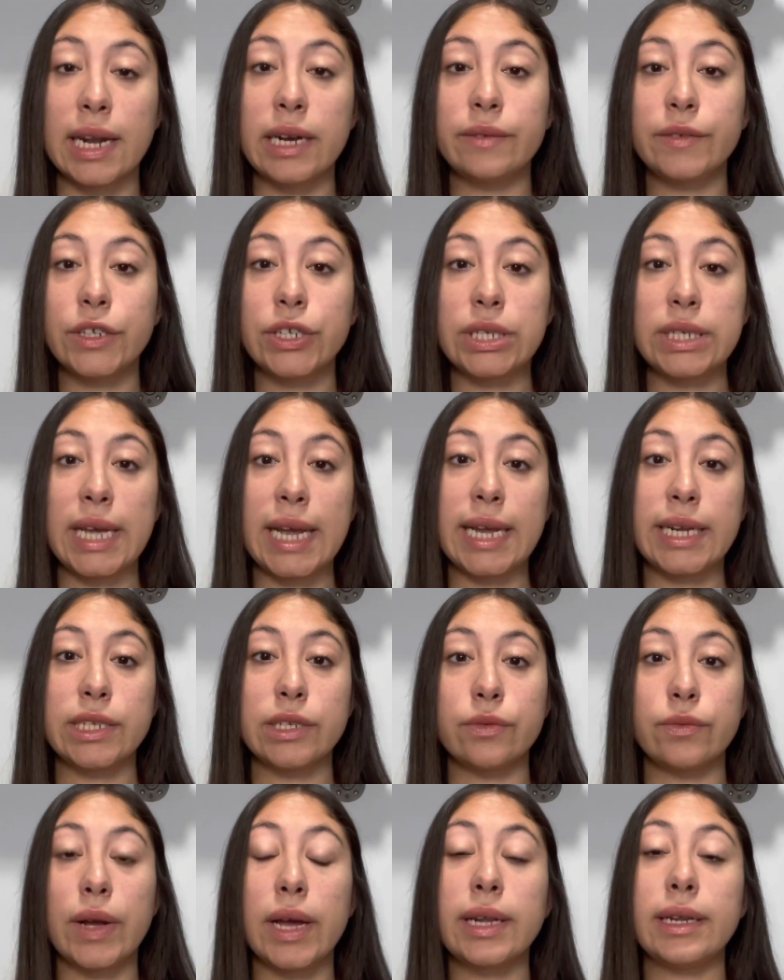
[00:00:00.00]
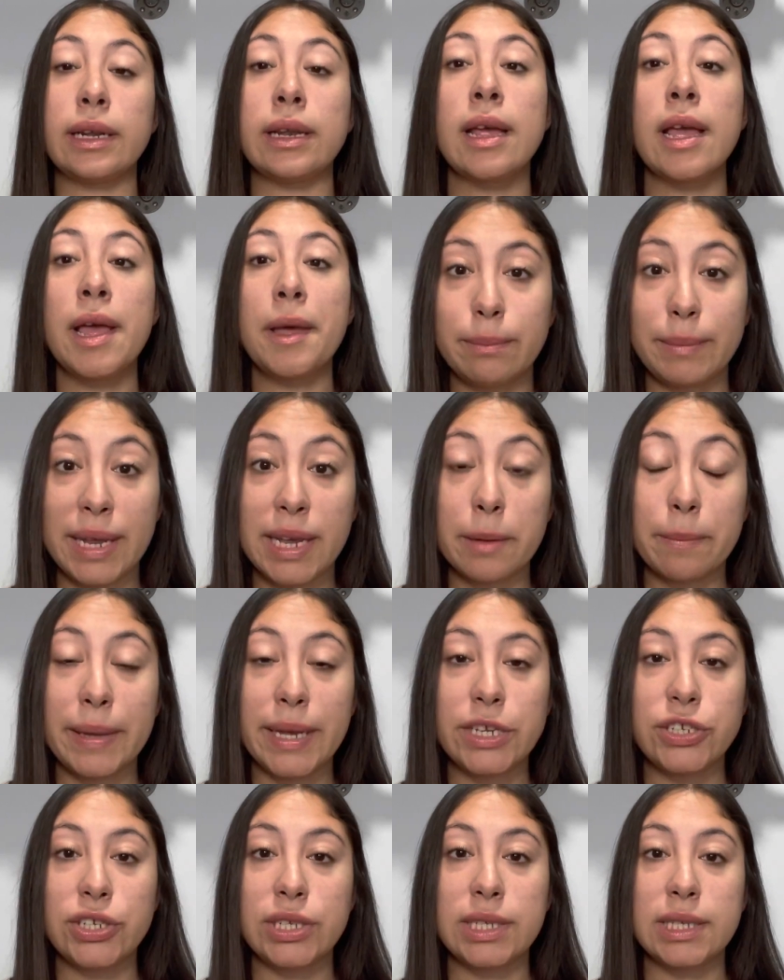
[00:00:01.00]
of your day to run and make a
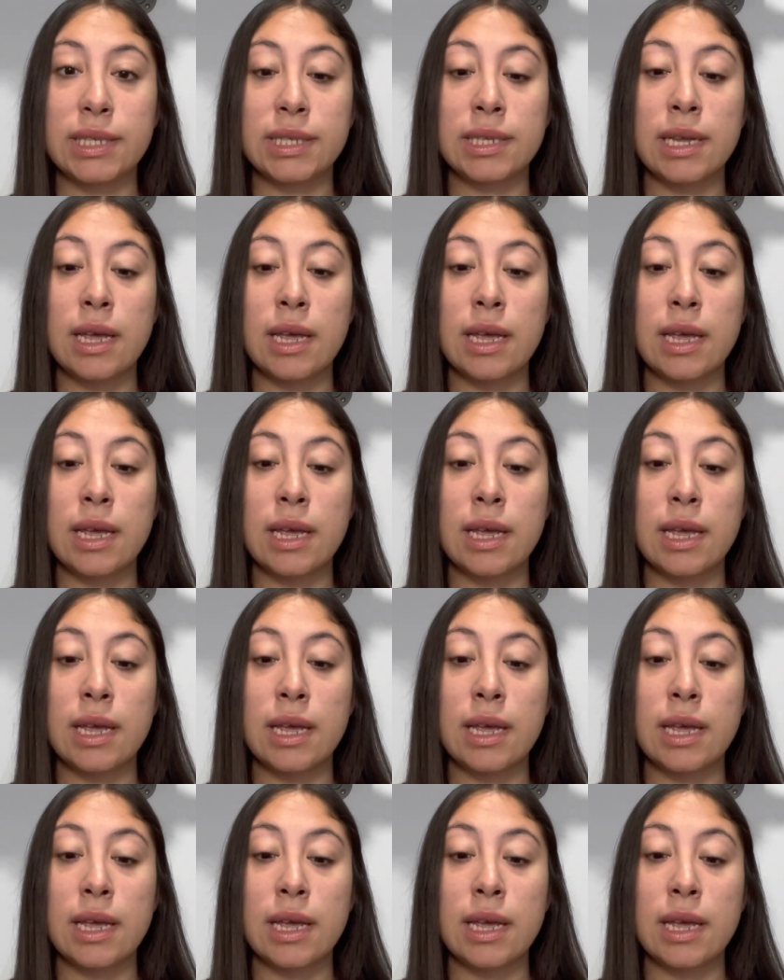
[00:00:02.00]
patient's